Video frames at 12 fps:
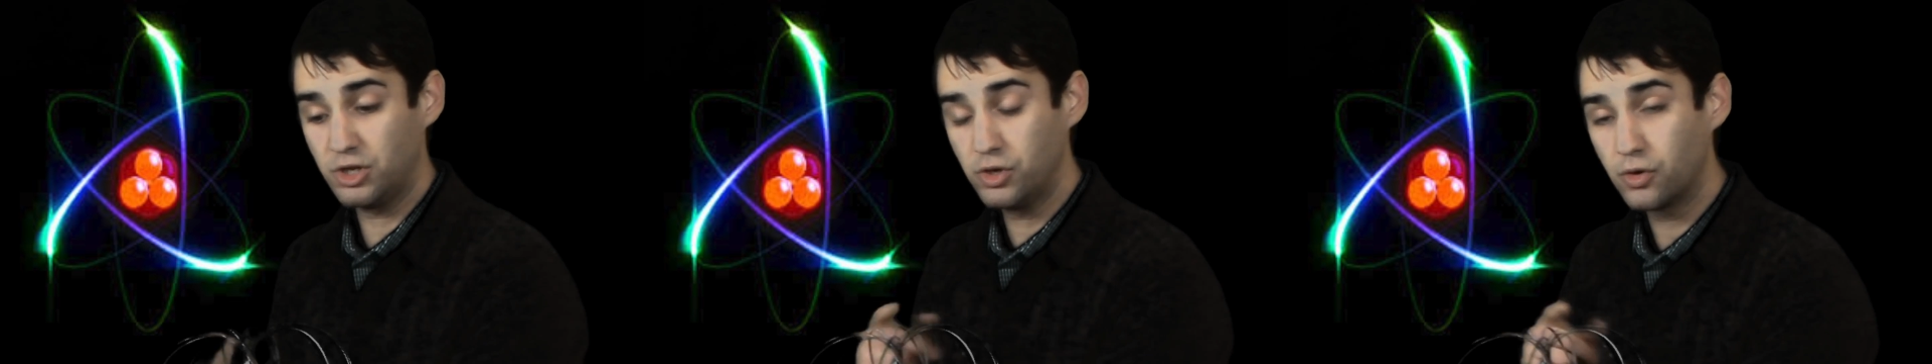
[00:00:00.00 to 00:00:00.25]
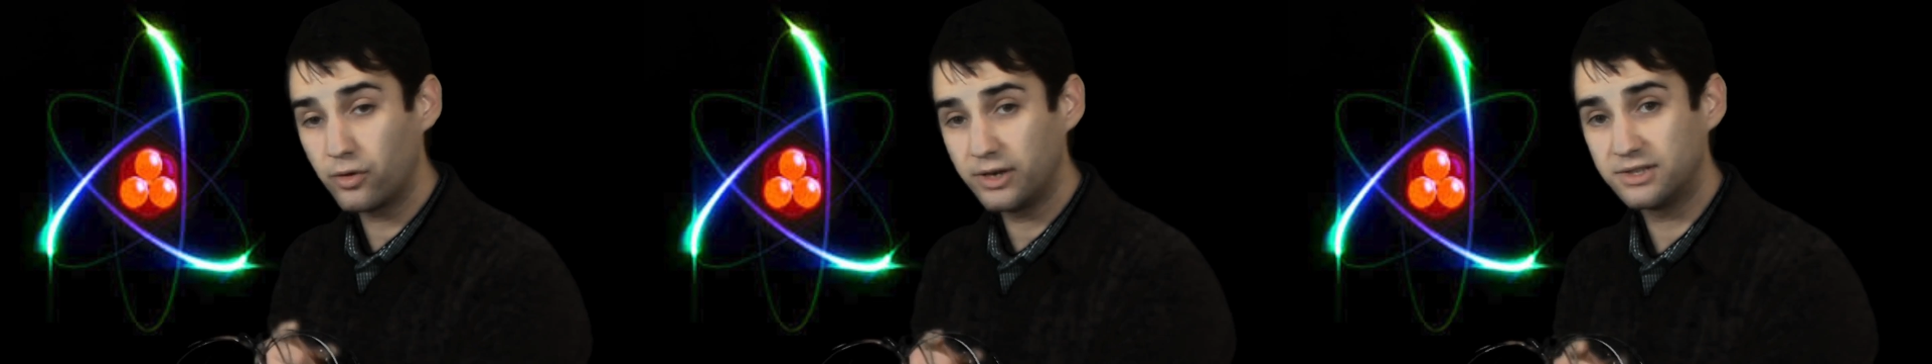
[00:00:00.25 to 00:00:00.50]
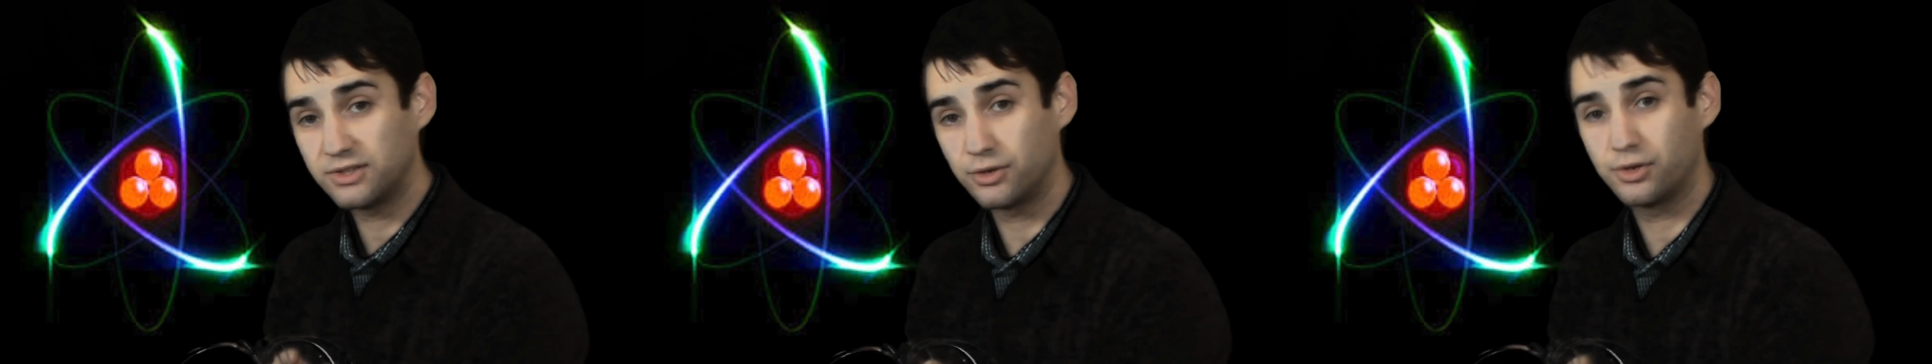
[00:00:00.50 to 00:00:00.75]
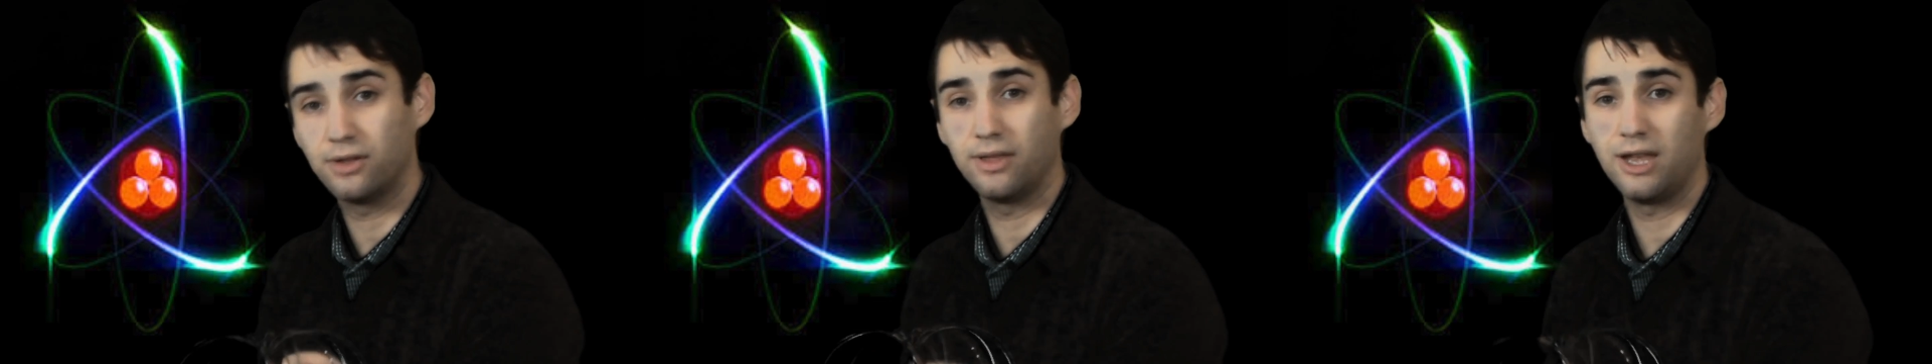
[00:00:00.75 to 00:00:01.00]
you're a
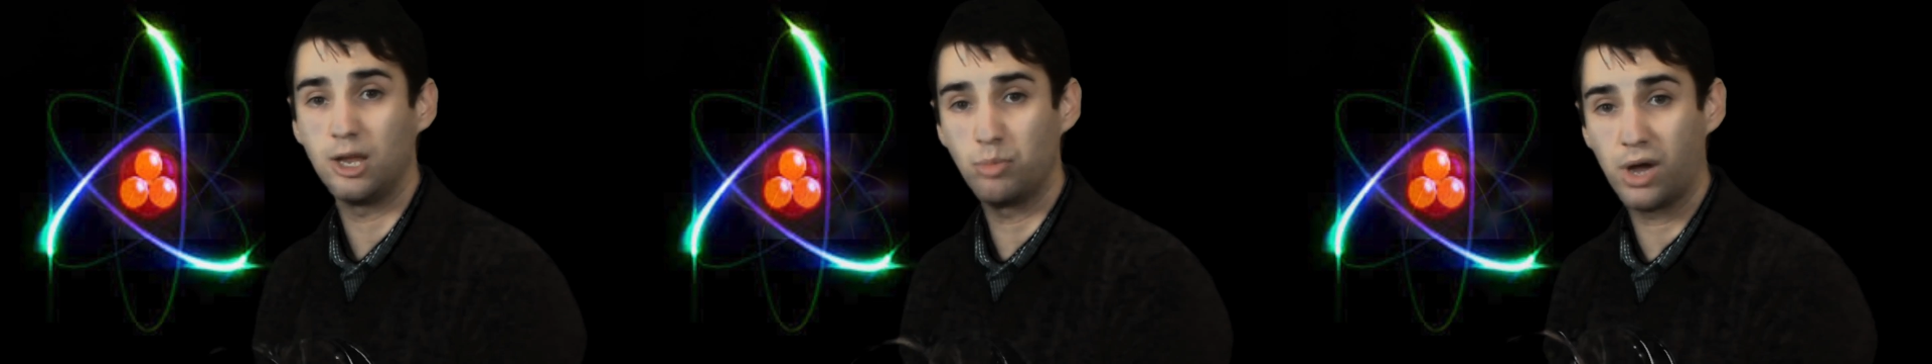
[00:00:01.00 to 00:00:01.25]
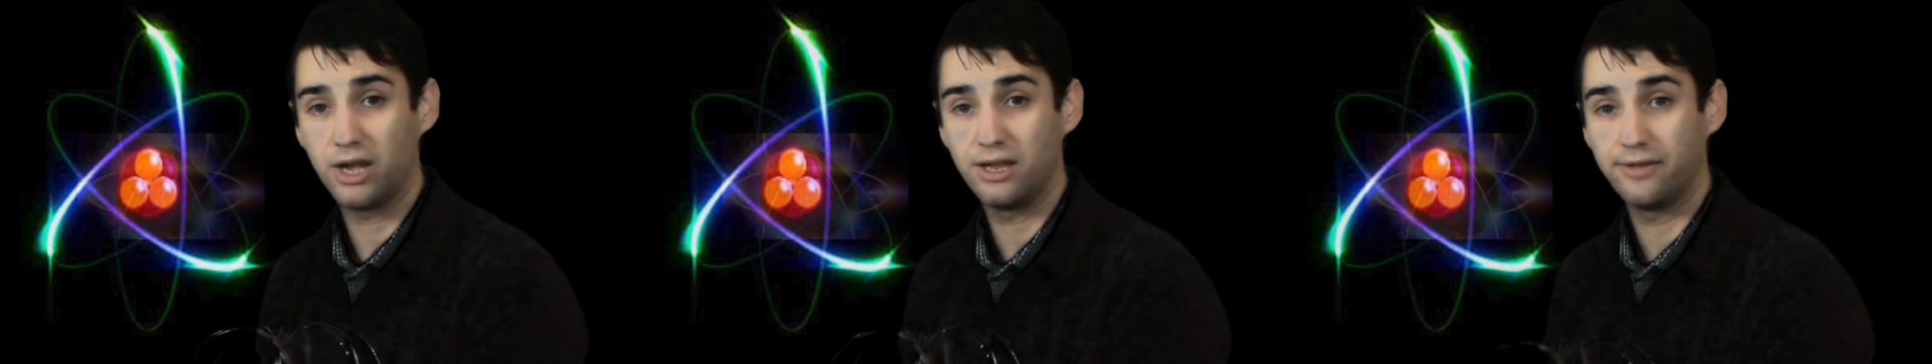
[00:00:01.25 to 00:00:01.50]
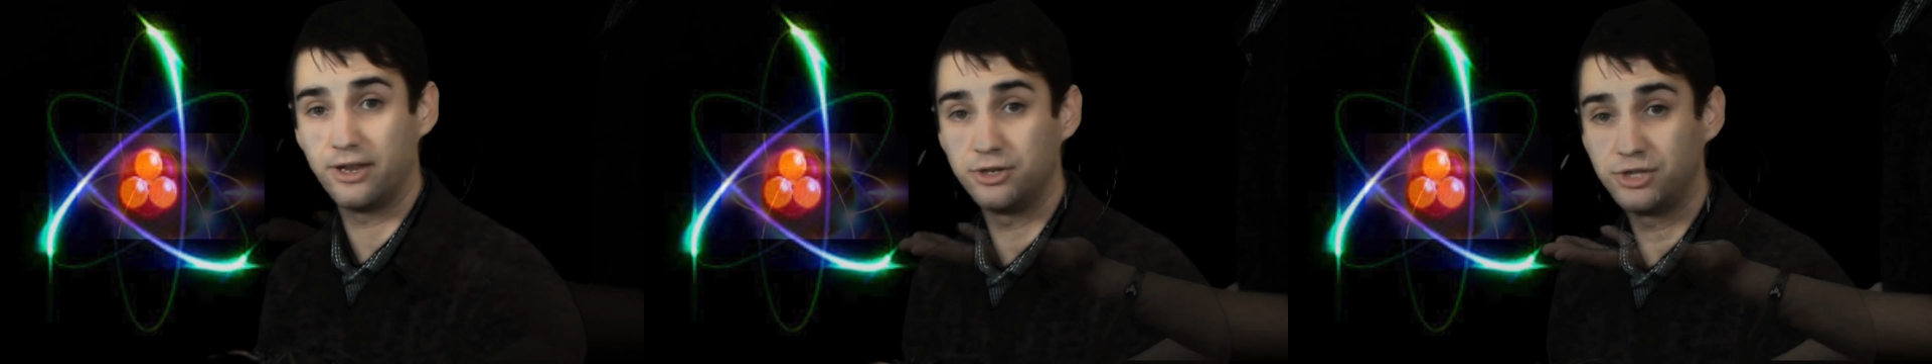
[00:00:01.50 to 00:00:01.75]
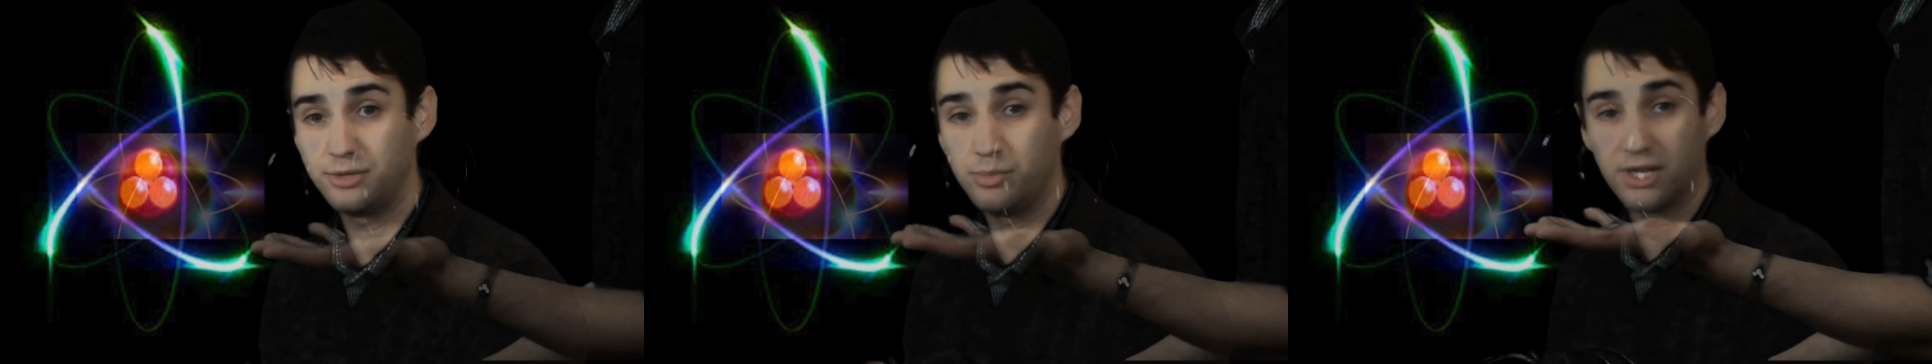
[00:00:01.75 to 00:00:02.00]
circulating body of
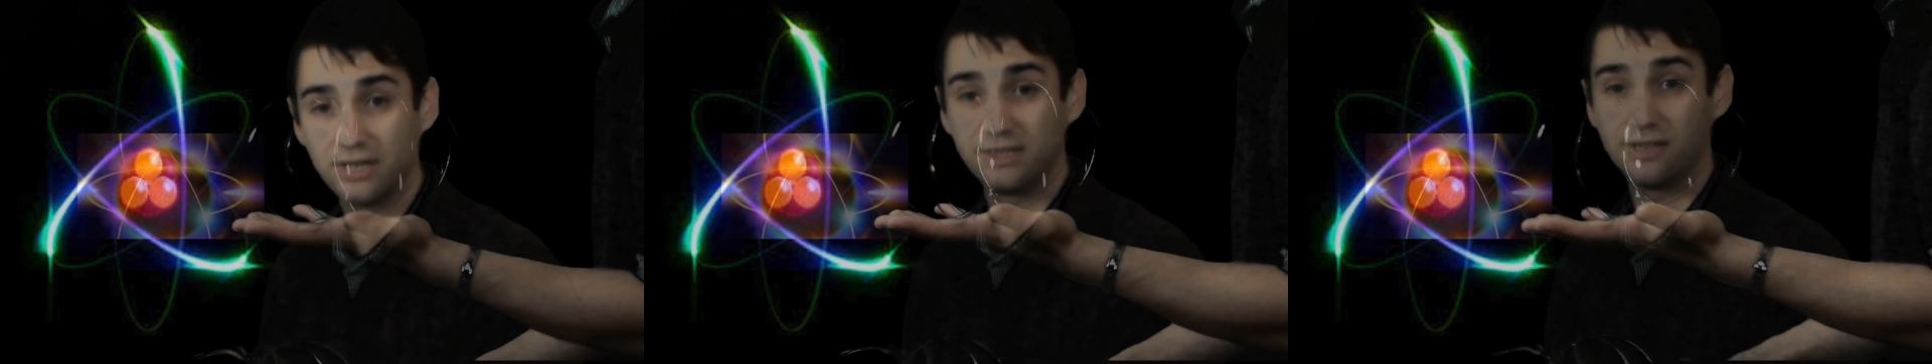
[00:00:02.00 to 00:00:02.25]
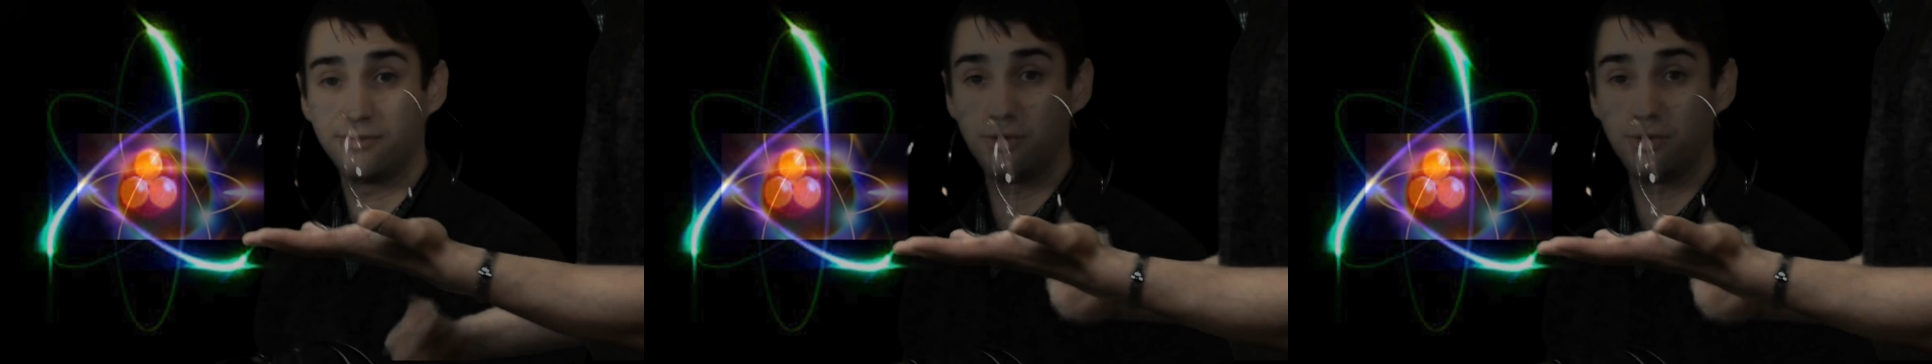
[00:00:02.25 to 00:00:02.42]
energy, because if